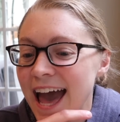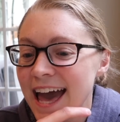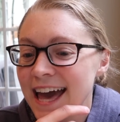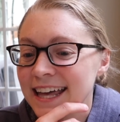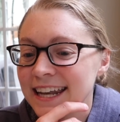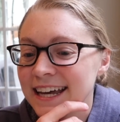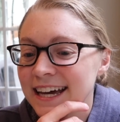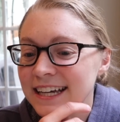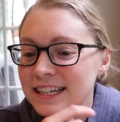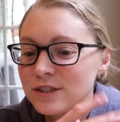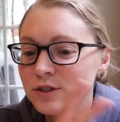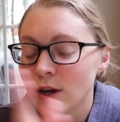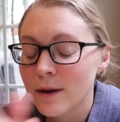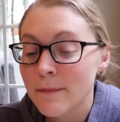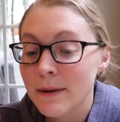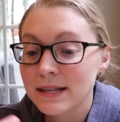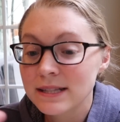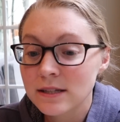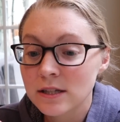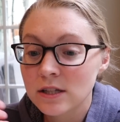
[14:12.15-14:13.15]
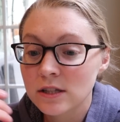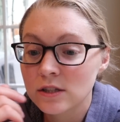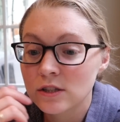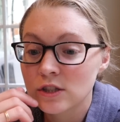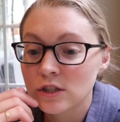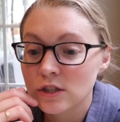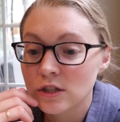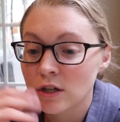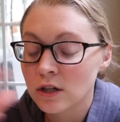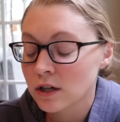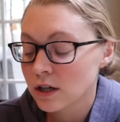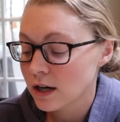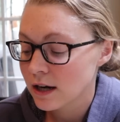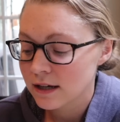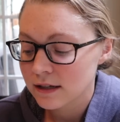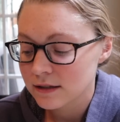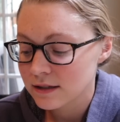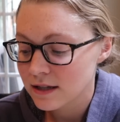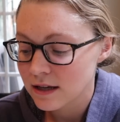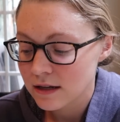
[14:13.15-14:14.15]
And I, so I messaged or
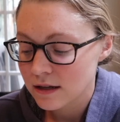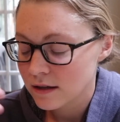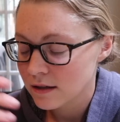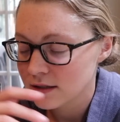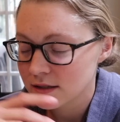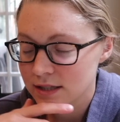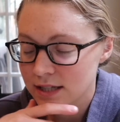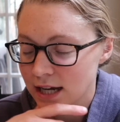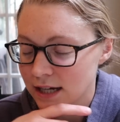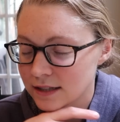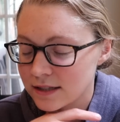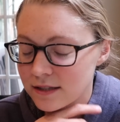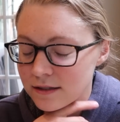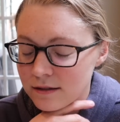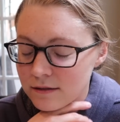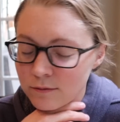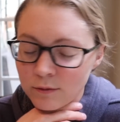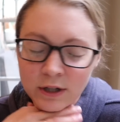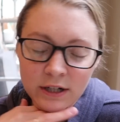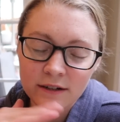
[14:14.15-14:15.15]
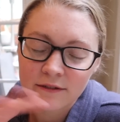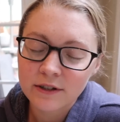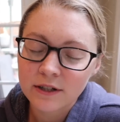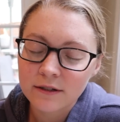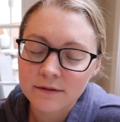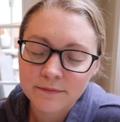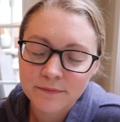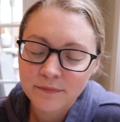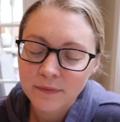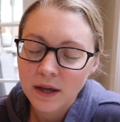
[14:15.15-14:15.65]
I sent a text, whatever,